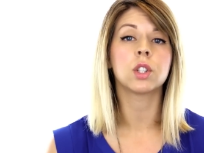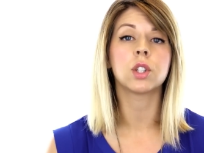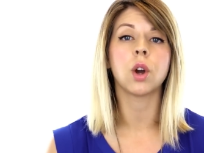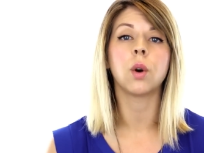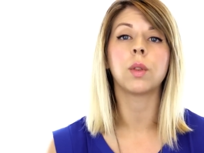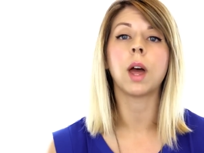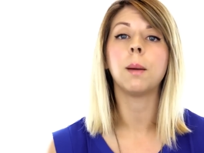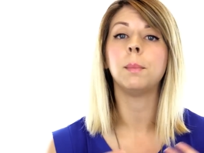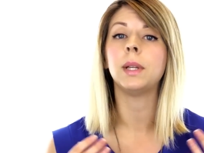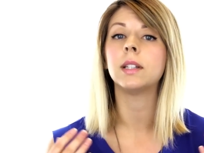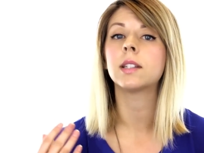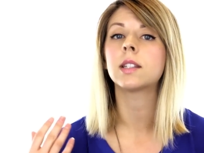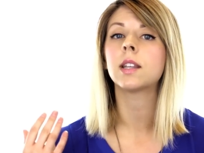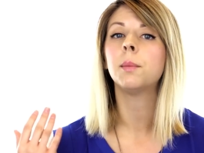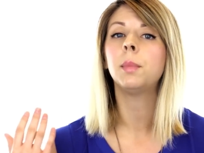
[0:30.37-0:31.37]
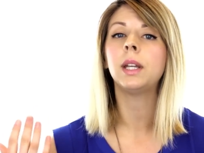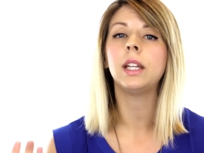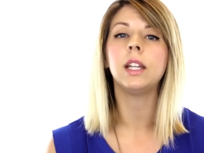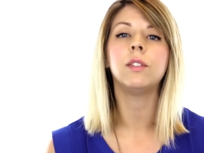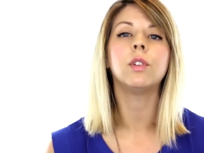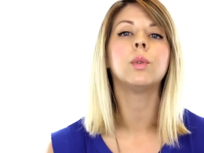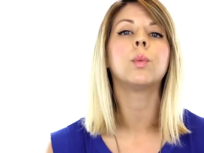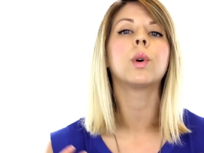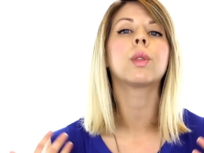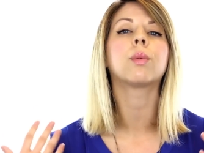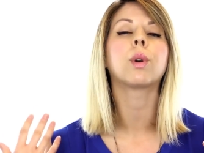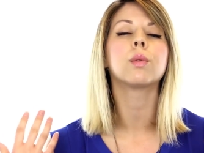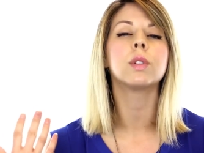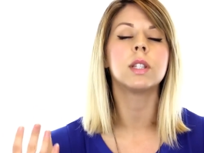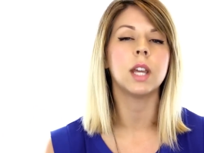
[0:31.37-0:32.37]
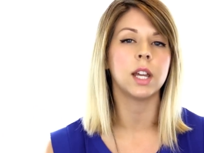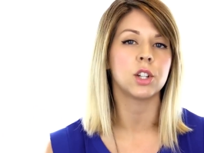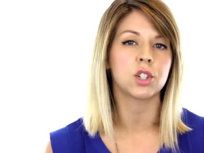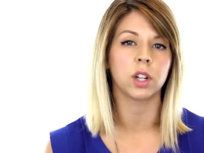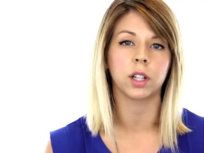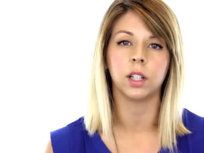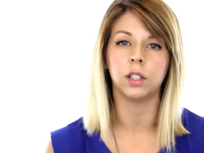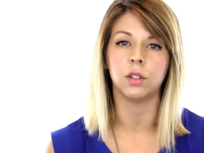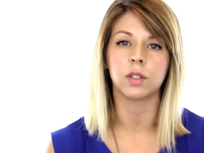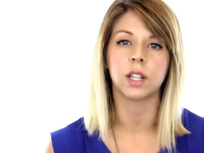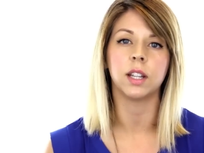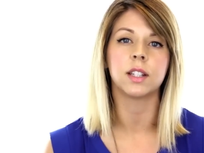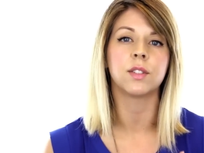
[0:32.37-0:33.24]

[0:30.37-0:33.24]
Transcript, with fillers: so that means somebody even with rosacea can use it.